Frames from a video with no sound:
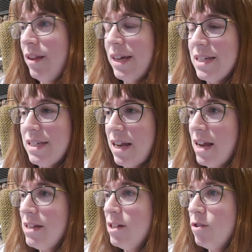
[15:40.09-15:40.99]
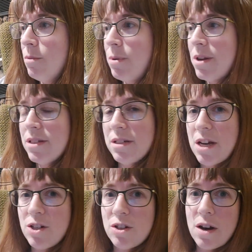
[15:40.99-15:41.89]
Like I said, I need to do a
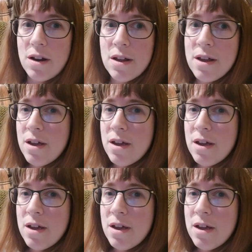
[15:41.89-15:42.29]
presentation on